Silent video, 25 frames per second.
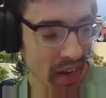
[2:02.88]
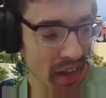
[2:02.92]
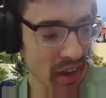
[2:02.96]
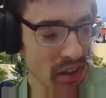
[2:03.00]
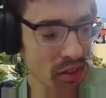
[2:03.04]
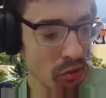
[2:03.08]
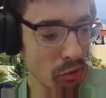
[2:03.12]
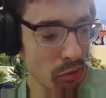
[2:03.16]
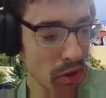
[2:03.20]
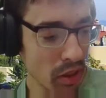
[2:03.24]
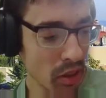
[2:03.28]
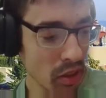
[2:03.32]

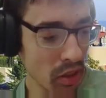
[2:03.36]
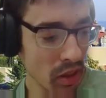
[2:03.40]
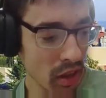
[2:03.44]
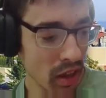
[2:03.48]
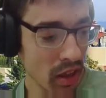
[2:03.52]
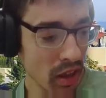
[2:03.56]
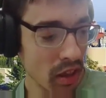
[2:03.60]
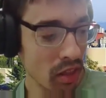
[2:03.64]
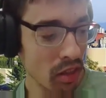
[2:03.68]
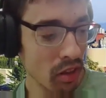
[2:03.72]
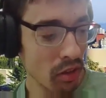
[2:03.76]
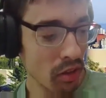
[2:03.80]
next
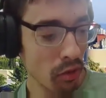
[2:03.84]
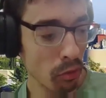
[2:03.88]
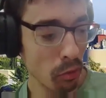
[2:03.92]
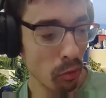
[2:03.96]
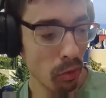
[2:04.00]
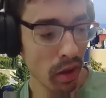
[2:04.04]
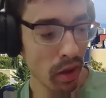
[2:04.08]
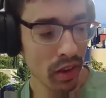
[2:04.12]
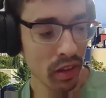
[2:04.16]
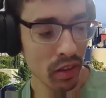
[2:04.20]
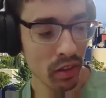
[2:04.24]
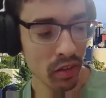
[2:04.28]
question is,
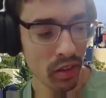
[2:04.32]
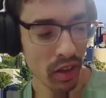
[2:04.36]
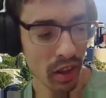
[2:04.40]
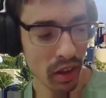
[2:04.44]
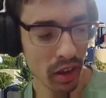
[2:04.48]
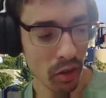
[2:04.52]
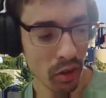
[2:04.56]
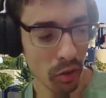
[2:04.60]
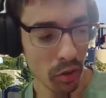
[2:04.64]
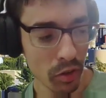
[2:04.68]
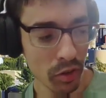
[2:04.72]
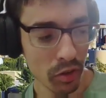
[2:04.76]
what
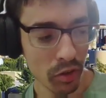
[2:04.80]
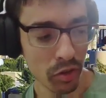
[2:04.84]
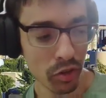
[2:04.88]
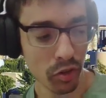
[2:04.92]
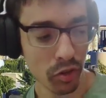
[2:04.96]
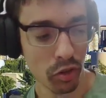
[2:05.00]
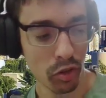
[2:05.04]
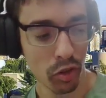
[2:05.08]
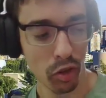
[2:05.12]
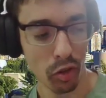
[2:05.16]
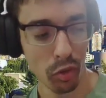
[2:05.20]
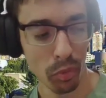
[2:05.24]

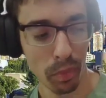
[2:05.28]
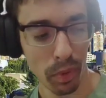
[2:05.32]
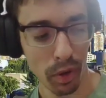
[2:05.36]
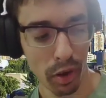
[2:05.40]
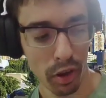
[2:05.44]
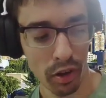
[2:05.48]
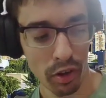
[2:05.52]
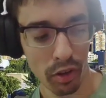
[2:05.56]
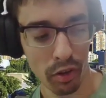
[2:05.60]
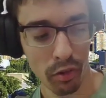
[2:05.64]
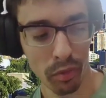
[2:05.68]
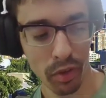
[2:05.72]
stakeholders do you
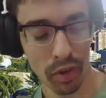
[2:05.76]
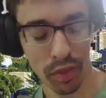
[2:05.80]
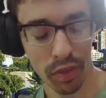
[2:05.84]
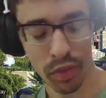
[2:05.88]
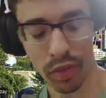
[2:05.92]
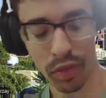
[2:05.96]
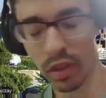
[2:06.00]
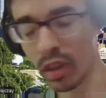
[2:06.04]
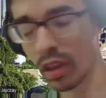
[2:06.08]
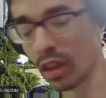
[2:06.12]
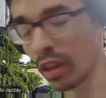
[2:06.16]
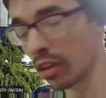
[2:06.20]
partner with
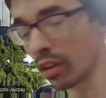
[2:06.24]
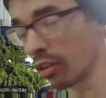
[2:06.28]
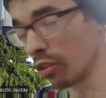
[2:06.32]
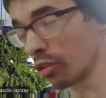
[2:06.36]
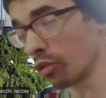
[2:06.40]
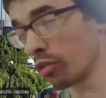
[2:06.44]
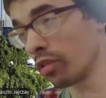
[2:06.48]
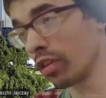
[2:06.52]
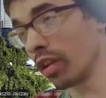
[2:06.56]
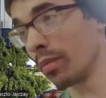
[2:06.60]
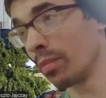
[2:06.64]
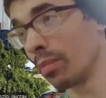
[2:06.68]

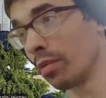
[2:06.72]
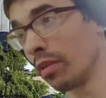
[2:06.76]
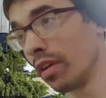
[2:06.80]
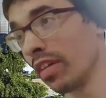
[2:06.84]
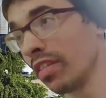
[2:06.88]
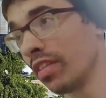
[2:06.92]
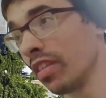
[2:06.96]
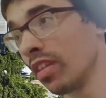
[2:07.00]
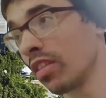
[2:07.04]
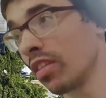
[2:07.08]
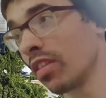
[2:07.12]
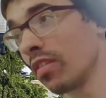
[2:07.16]
to sort of
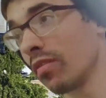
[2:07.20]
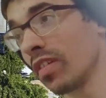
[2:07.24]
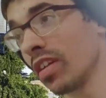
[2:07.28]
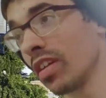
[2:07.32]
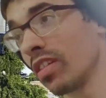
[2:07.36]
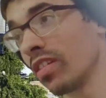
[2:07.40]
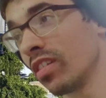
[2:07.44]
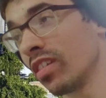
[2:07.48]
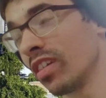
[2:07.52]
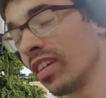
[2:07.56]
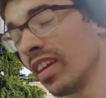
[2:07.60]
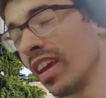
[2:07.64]
bring this
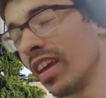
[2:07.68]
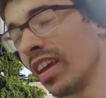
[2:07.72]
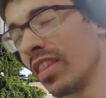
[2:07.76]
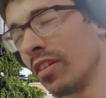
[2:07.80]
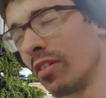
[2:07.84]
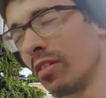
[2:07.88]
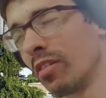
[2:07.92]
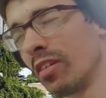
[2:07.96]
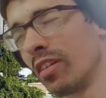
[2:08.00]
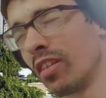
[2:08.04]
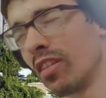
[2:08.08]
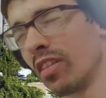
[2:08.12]
event
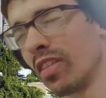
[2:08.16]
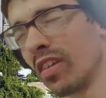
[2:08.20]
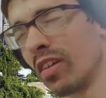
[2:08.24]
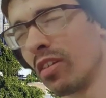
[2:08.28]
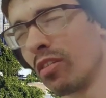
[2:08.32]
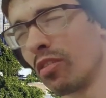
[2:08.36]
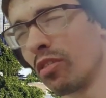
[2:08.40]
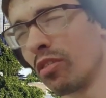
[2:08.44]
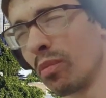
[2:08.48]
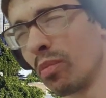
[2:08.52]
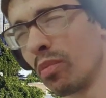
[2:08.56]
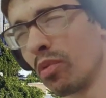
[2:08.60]
together? Is
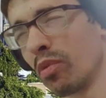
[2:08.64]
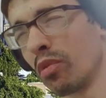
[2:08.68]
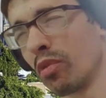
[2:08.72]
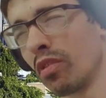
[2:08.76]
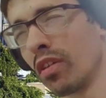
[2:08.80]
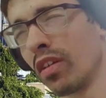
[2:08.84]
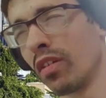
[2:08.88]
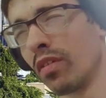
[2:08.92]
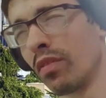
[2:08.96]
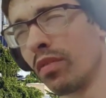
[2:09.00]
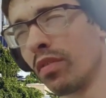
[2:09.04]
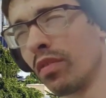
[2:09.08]
there some
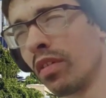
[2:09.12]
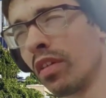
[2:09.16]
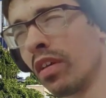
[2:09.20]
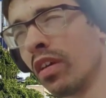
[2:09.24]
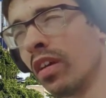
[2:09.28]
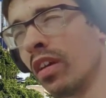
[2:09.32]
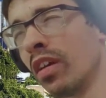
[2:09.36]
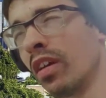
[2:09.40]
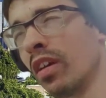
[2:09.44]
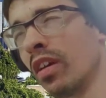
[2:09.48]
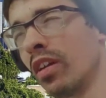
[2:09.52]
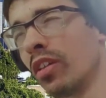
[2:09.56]
sort of,
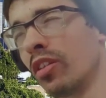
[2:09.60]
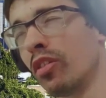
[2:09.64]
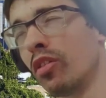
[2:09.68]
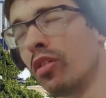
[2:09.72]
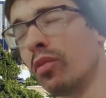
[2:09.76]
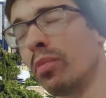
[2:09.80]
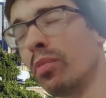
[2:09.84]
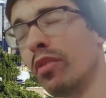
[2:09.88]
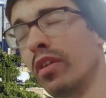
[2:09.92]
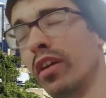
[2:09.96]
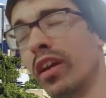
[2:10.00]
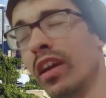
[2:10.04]
do
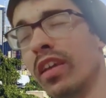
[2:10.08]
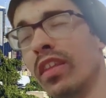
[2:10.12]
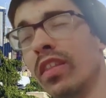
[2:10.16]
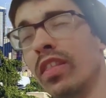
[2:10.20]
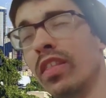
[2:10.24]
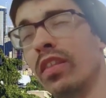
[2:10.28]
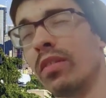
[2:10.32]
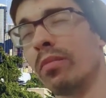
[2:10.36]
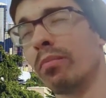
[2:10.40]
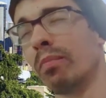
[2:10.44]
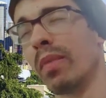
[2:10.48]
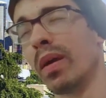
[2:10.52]
you bring
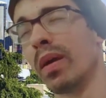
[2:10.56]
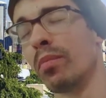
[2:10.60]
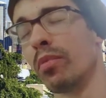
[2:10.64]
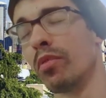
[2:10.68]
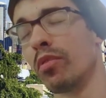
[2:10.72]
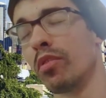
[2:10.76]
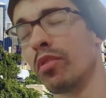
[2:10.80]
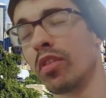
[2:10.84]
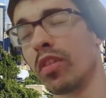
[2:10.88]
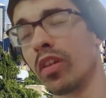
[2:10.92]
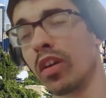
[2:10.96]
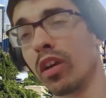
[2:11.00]
in
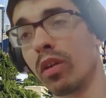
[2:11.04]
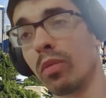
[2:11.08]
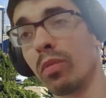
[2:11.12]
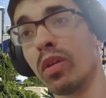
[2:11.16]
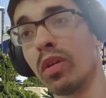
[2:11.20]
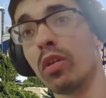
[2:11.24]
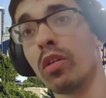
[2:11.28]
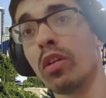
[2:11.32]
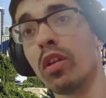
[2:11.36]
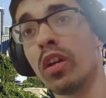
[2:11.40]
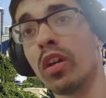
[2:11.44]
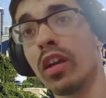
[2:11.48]
members of the
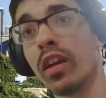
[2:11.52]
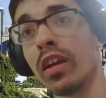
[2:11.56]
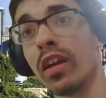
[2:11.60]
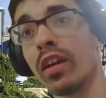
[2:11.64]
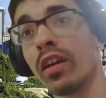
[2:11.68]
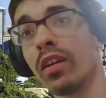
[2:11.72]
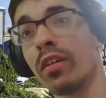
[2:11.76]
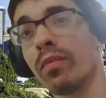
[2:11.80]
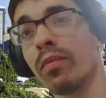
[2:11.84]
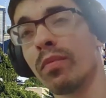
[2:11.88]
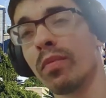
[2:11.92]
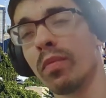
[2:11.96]

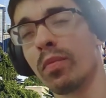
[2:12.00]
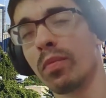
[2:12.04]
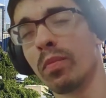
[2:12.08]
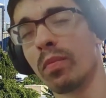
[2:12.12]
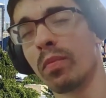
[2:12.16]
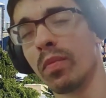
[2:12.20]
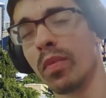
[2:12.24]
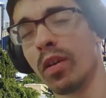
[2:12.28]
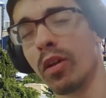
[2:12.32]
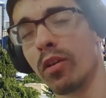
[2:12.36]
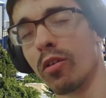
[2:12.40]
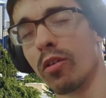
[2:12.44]
community
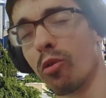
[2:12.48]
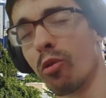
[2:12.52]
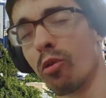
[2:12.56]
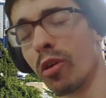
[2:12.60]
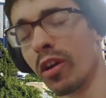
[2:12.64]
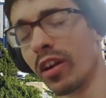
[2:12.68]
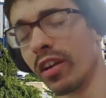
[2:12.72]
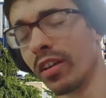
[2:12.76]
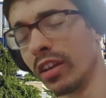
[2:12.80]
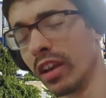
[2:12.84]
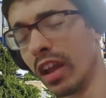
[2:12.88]
or